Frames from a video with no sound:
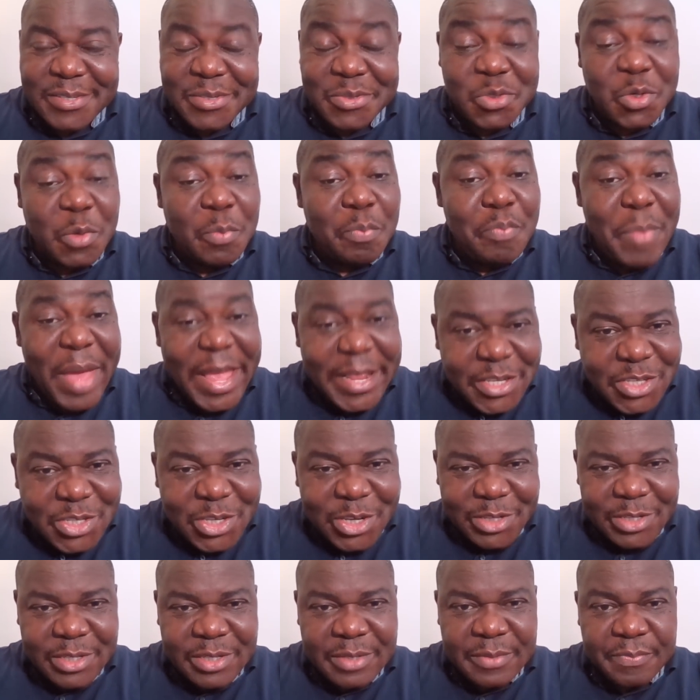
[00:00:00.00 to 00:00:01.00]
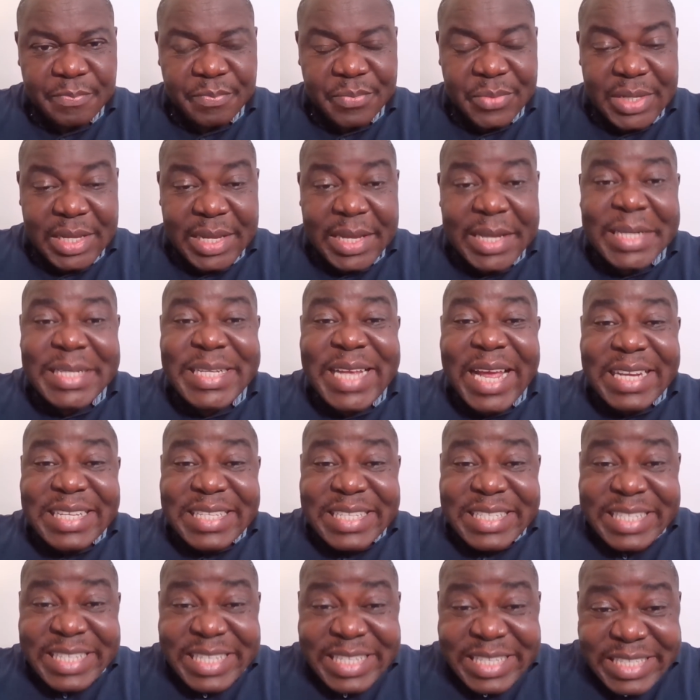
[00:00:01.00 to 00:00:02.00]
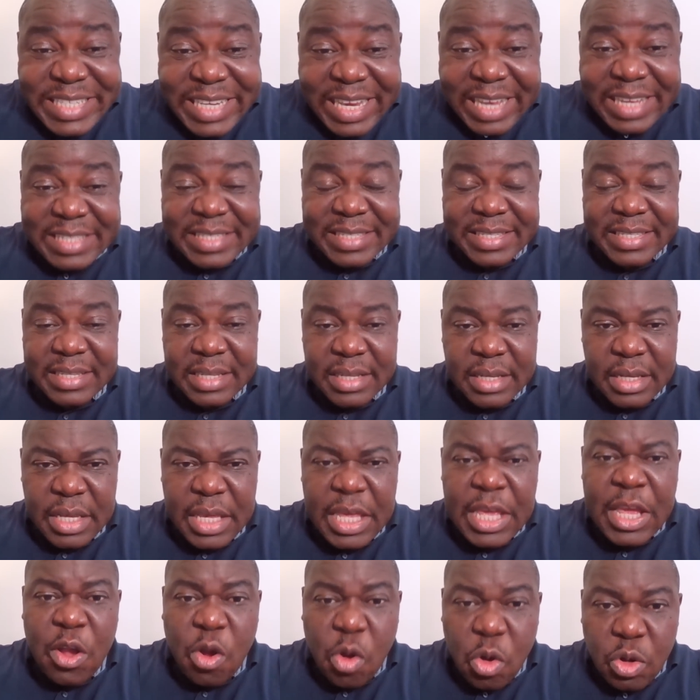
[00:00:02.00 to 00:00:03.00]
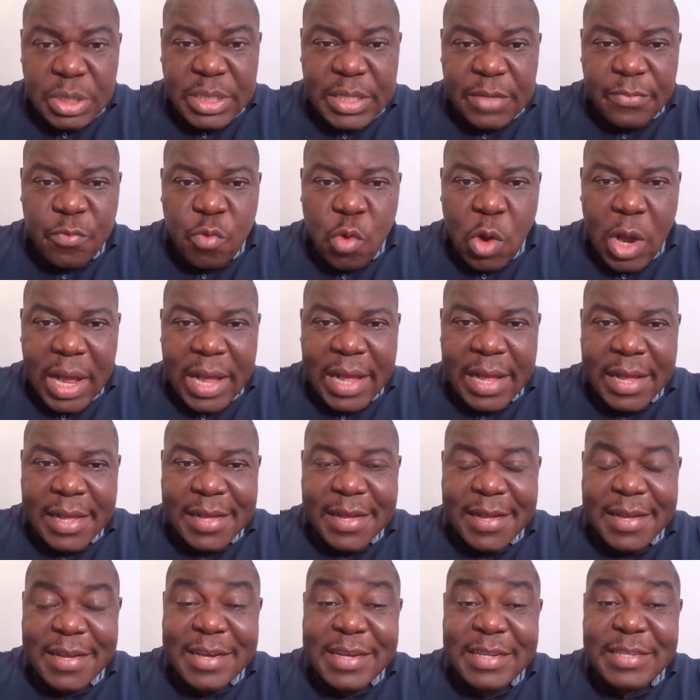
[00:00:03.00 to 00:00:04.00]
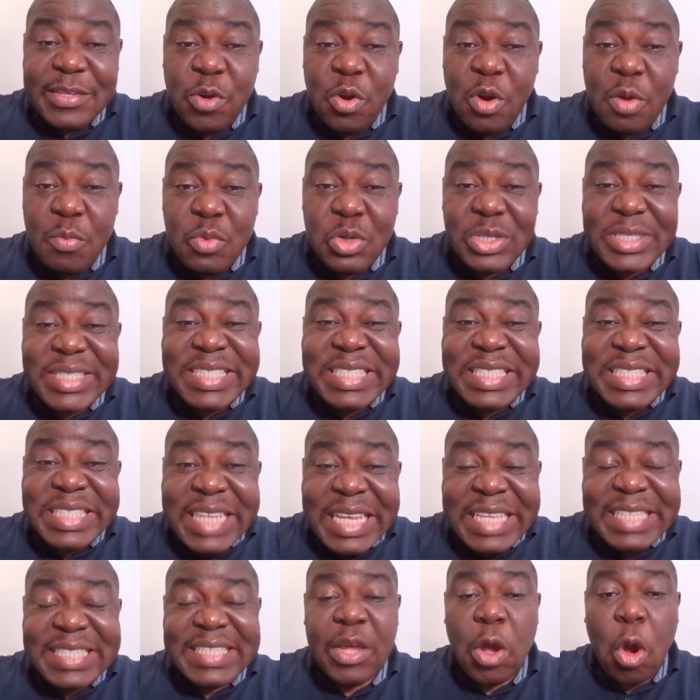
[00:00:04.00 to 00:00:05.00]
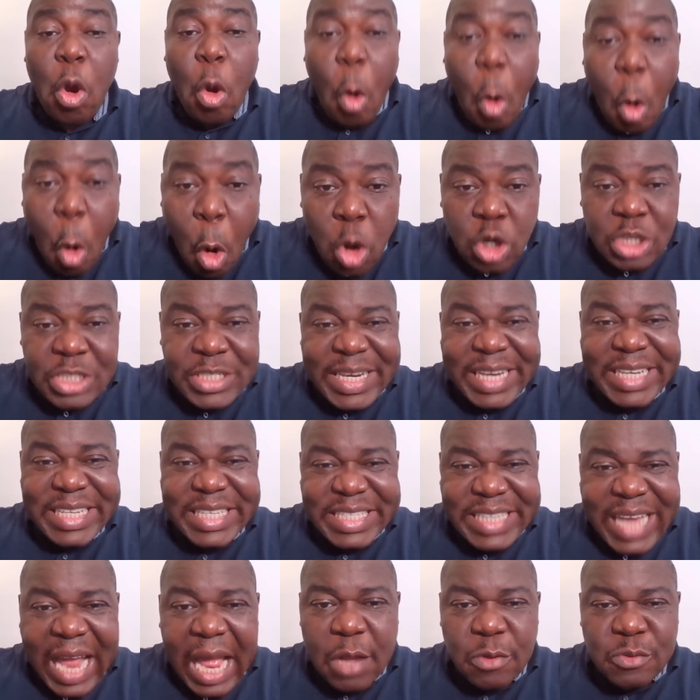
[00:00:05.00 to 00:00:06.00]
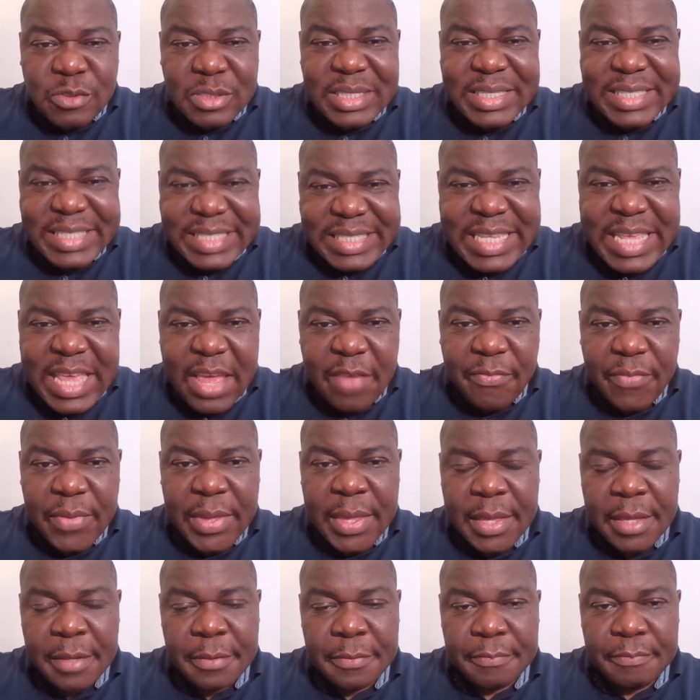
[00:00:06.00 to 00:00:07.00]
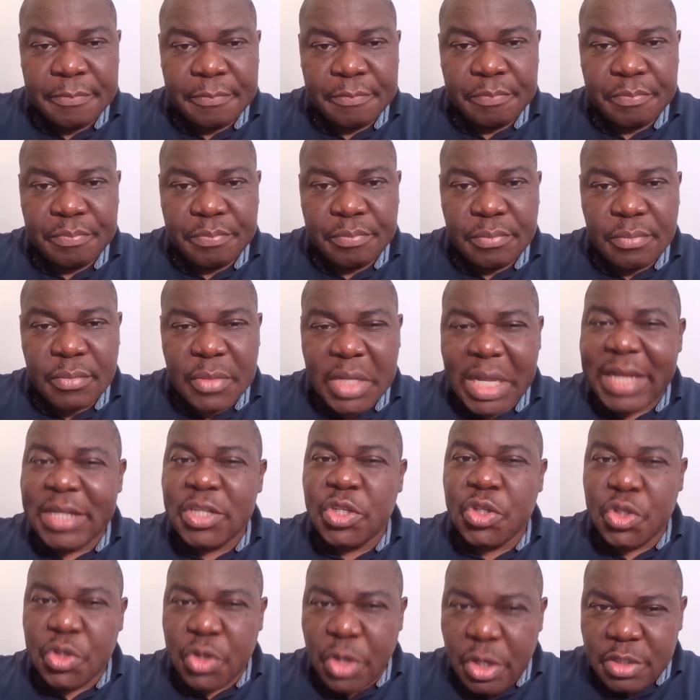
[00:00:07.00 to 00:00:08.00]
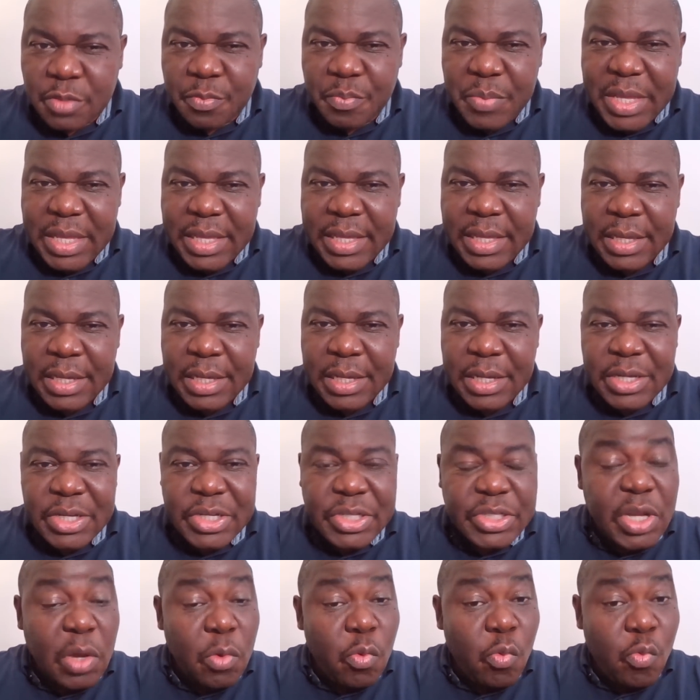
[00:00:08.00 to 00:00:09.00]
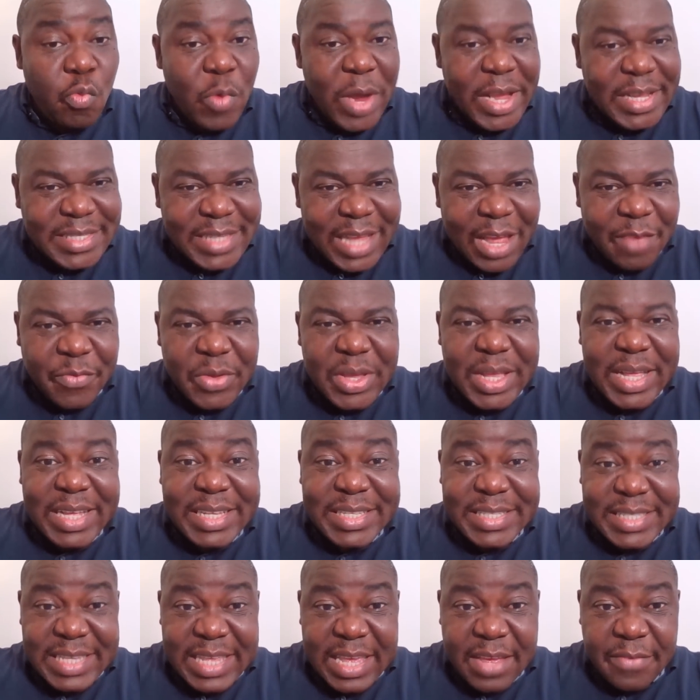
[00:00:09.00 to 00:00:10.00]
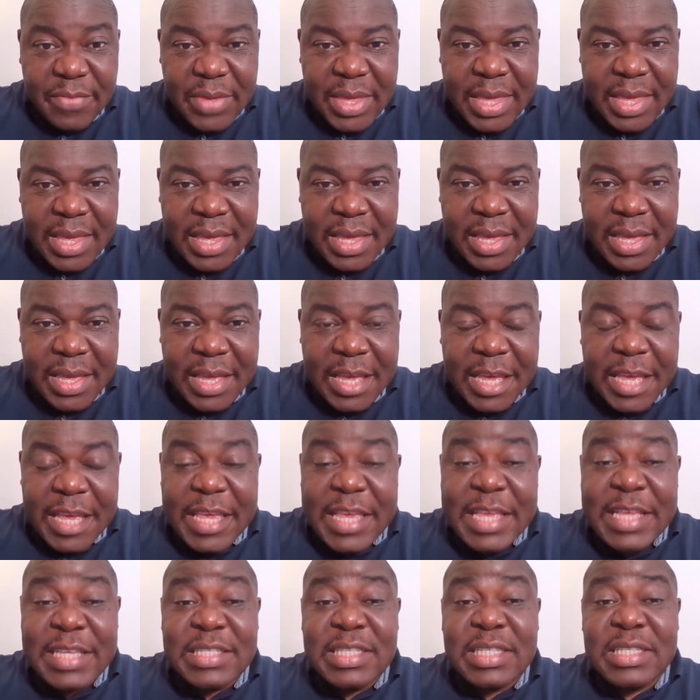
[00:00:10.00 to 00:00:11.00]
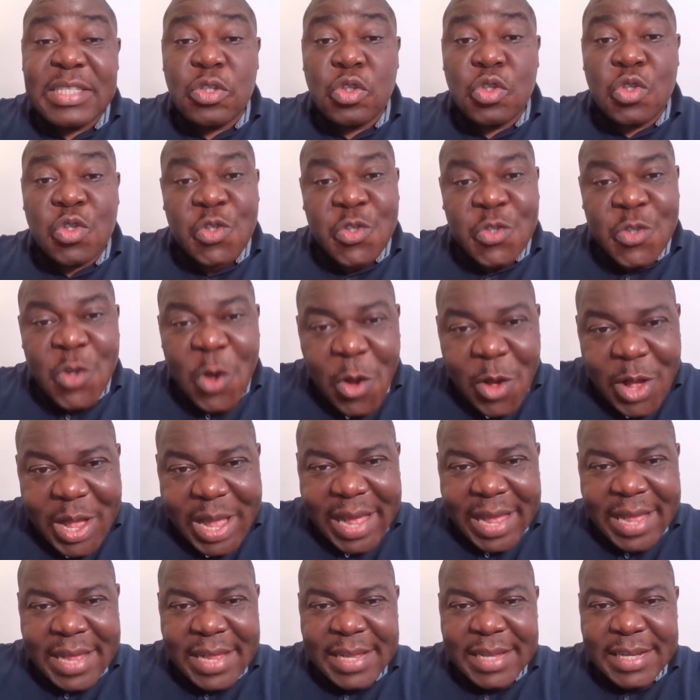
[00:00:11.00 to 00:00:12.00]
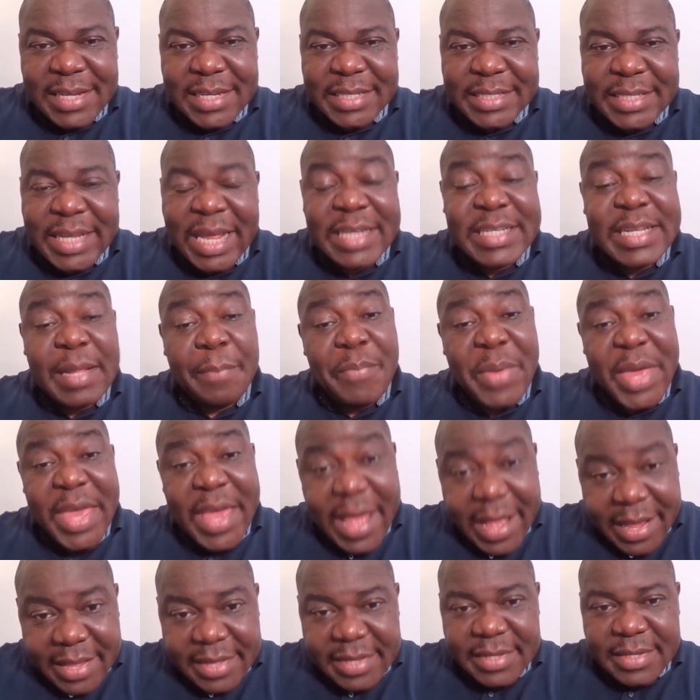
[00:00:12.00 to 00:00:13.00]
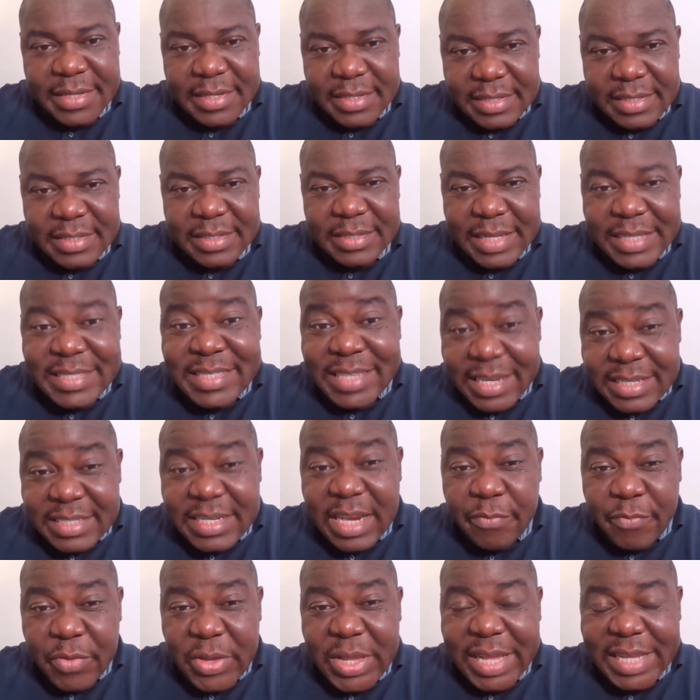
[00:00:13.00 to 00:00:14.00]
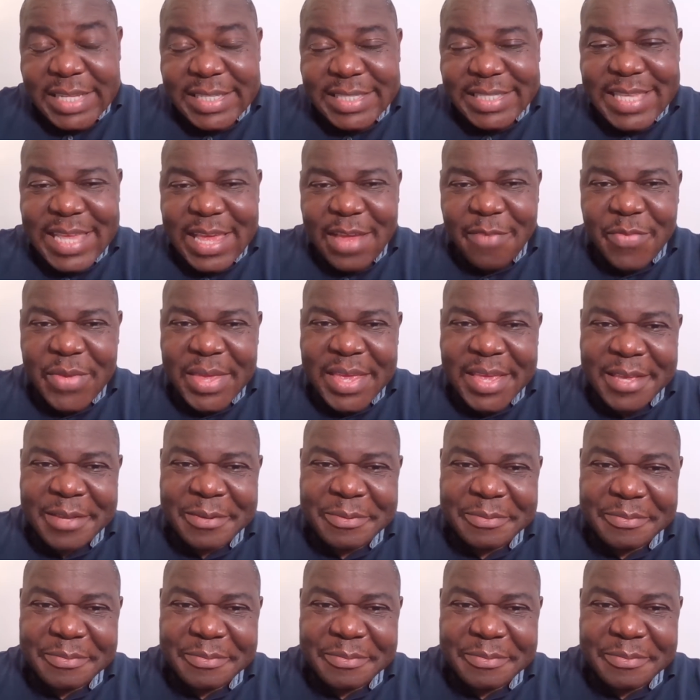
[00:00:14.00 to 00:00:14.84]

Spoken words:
to mention that teachers in Cote d'Ivoire earn almost 600,000 CFA. And trust me, the West African CFA is stronger than the Biya, the Central African CFA.